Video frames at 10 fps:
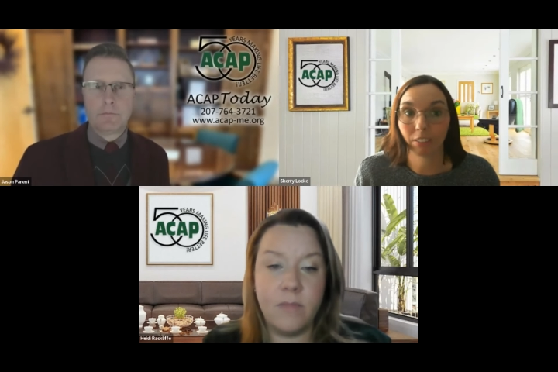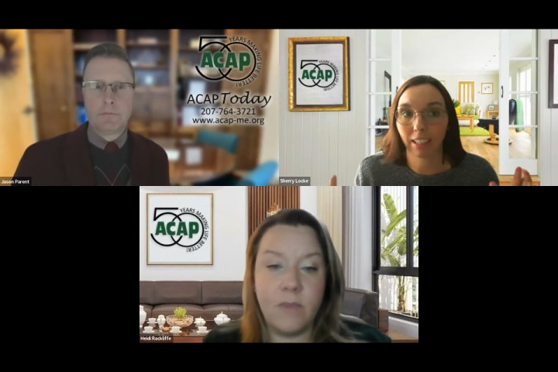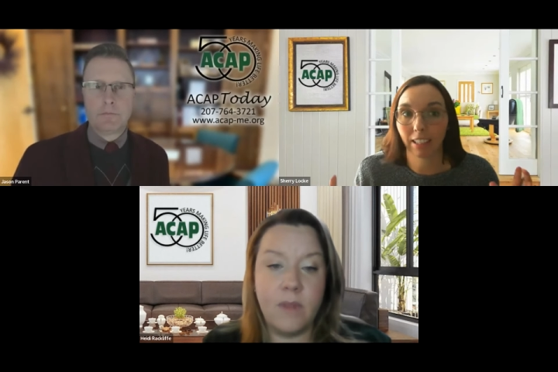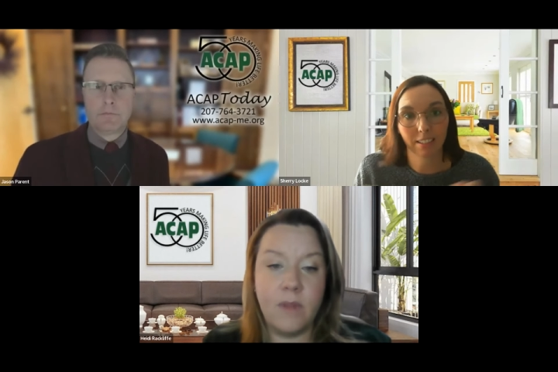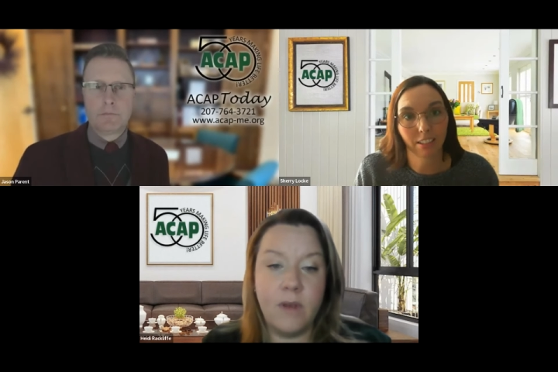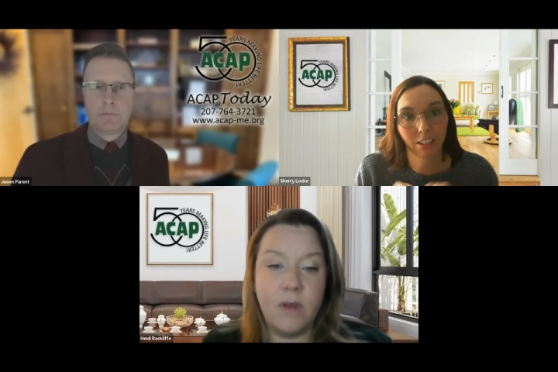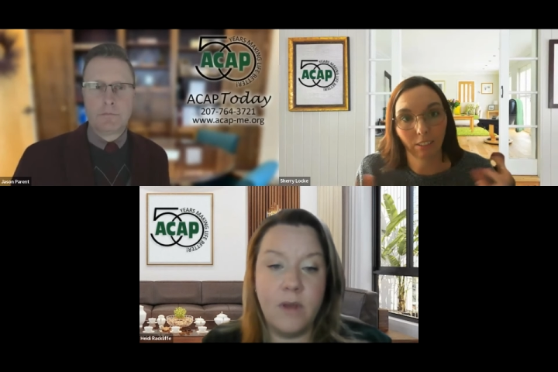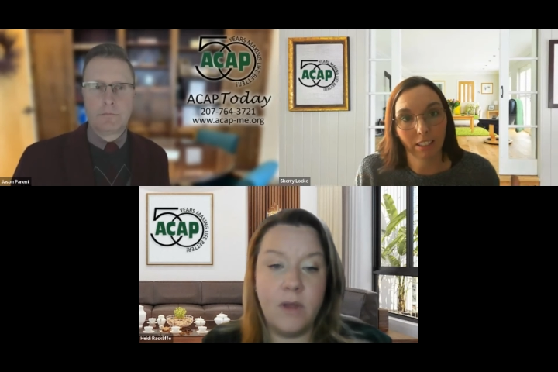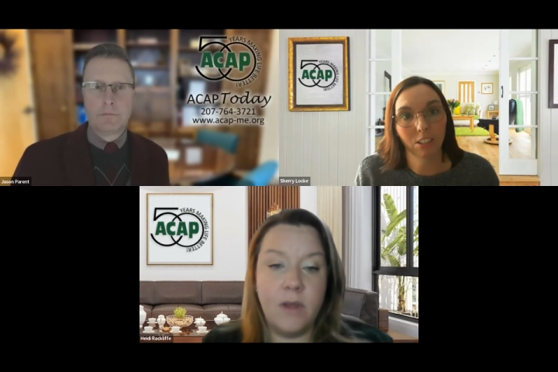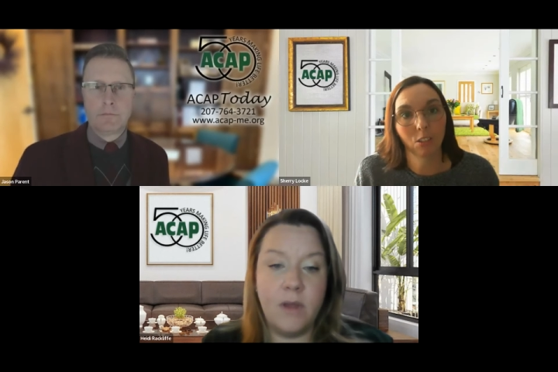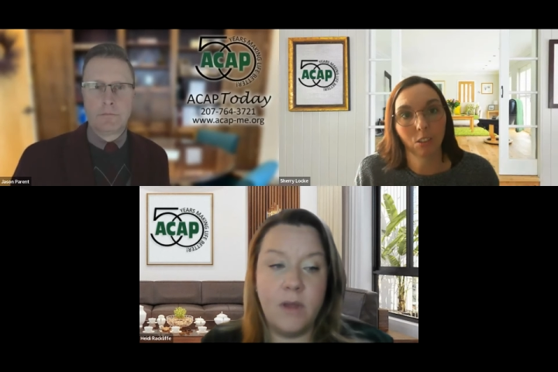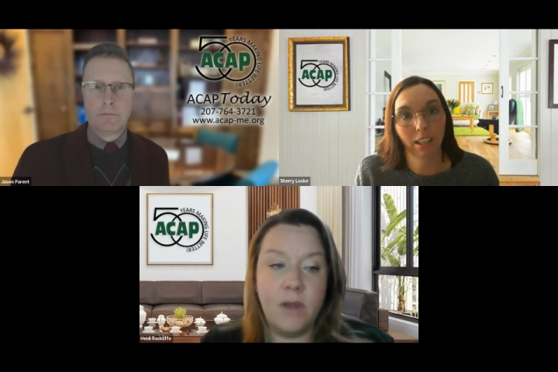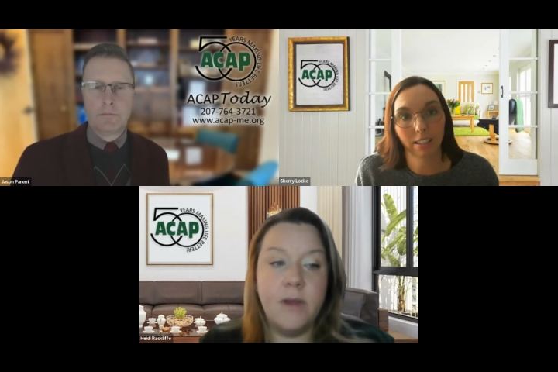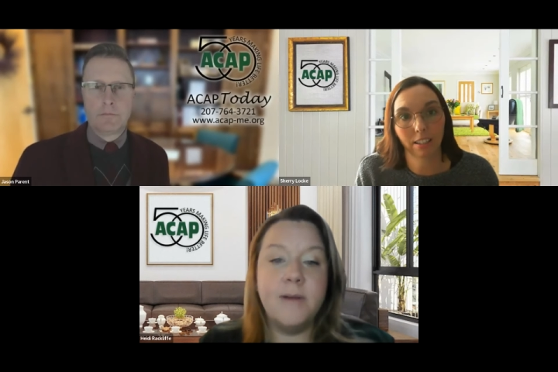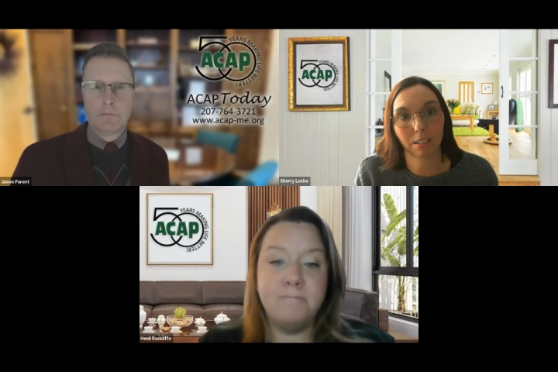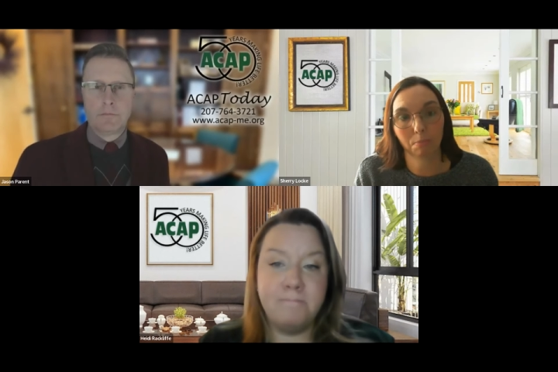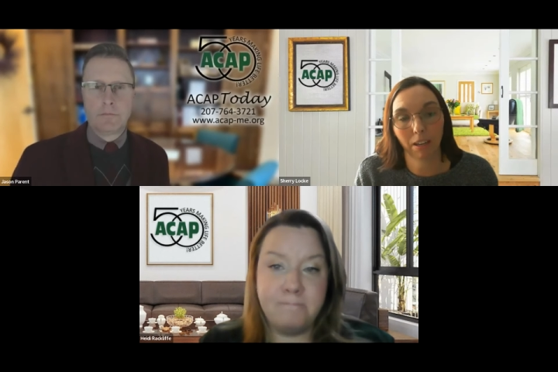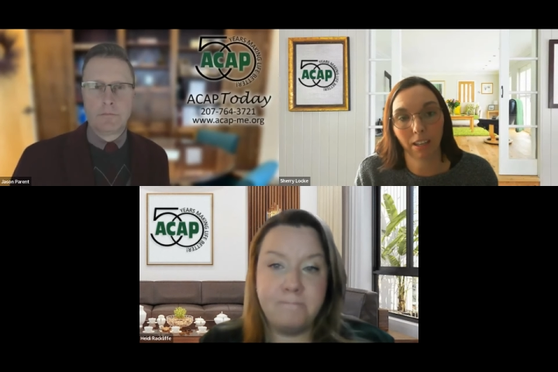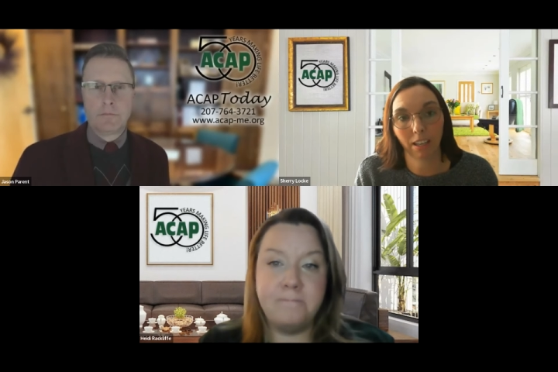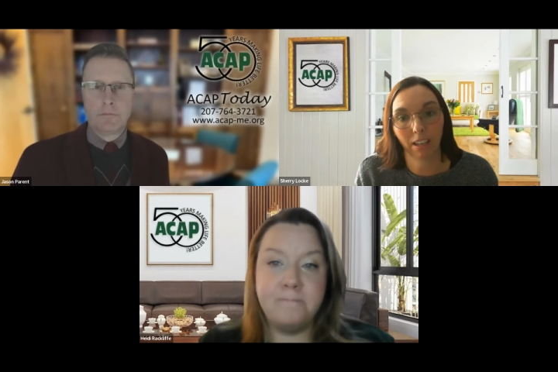Speaker 1: Let's, you know, let's utilize this
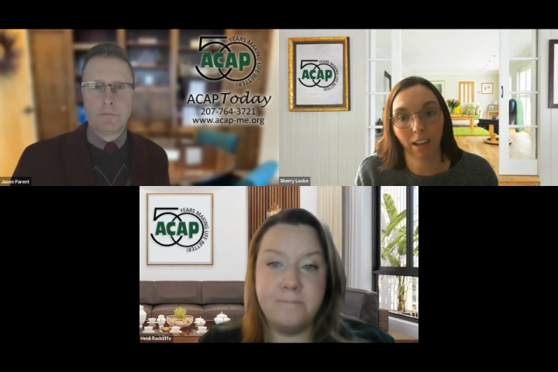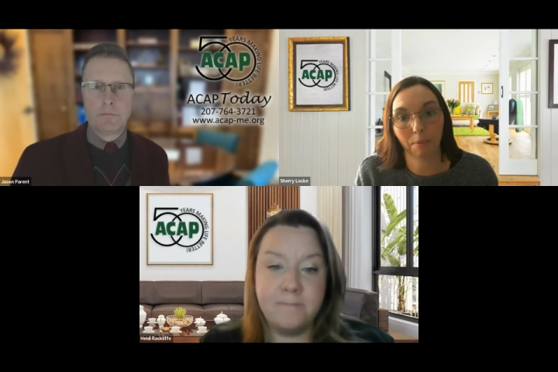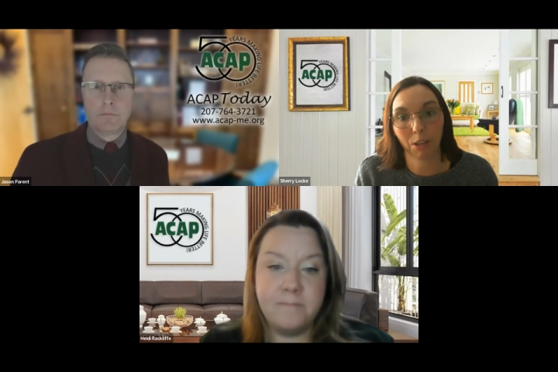money um,